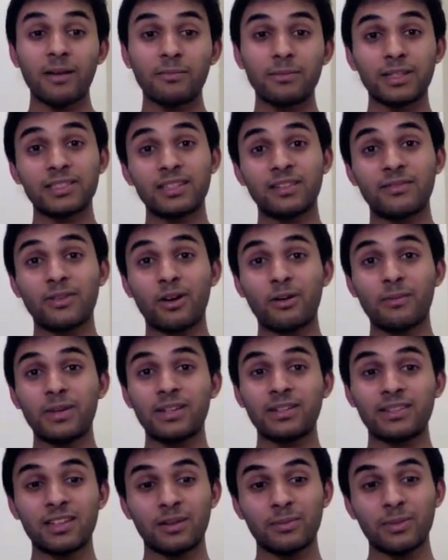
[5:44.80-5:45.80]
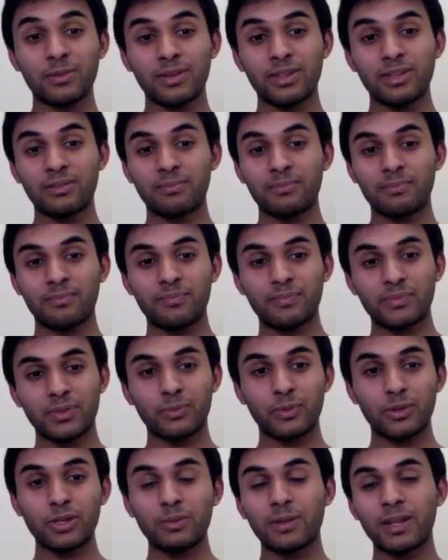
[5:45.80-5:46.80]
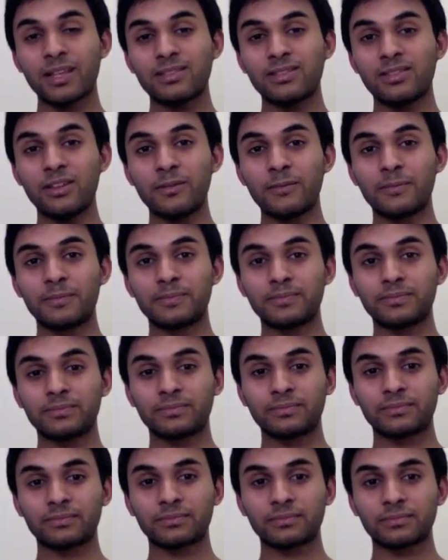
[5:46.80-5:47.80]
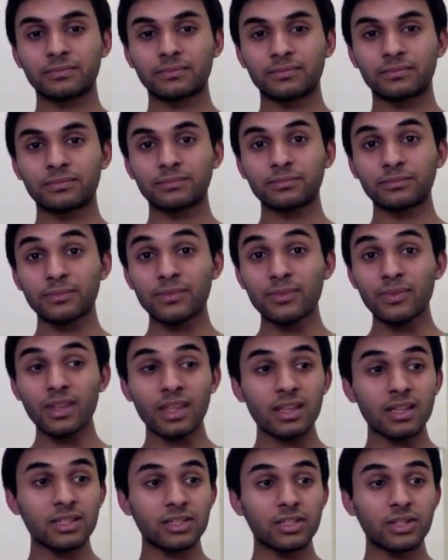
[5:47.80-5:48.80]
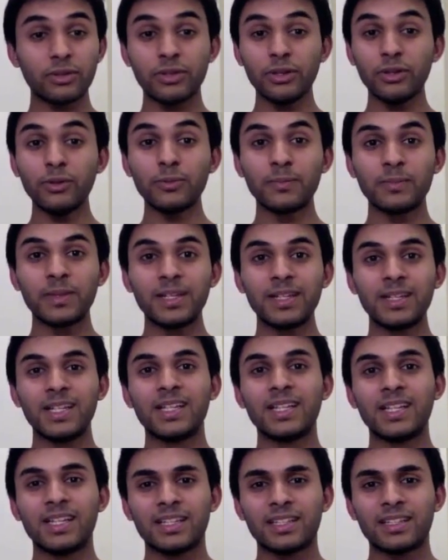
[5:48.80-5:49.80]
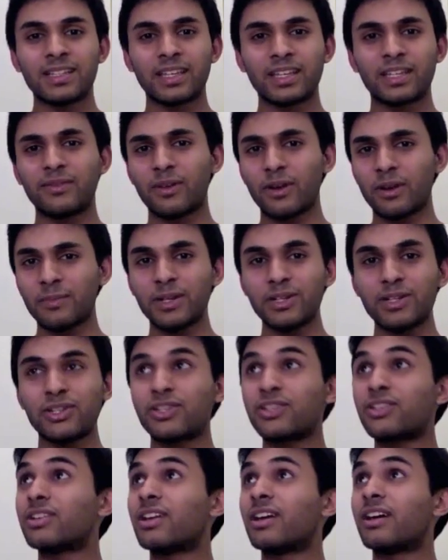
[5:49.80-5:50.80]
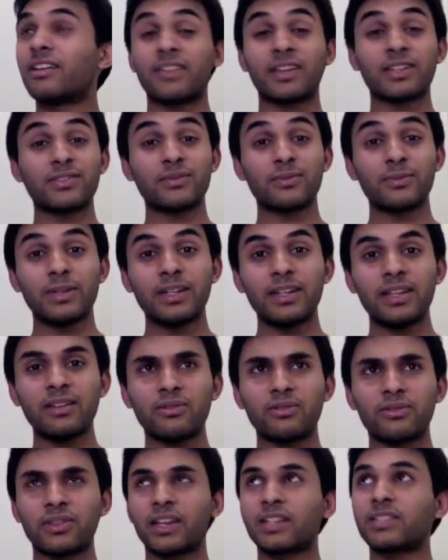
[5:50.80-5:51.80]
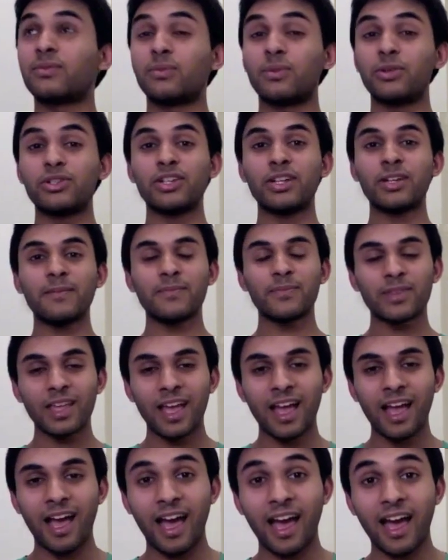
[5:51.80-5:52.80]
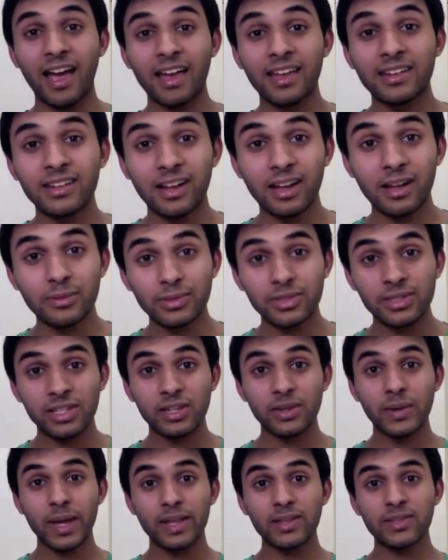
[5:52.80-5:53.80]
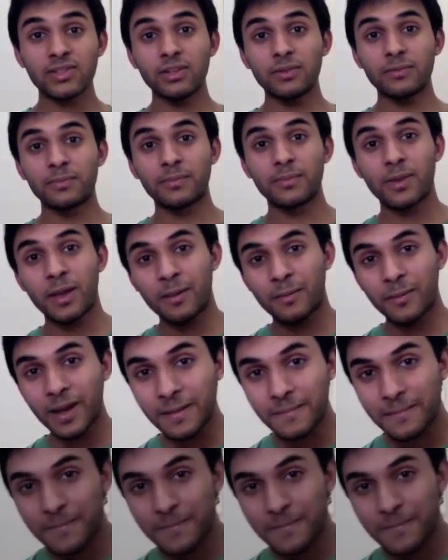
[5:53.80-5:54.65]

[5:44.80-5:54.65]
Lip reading: Please leave a comment and tell me what you plan to do. So cool. Thank you very much. Thanks for reading, or thanks for watching, and I will see you again soon. Bye.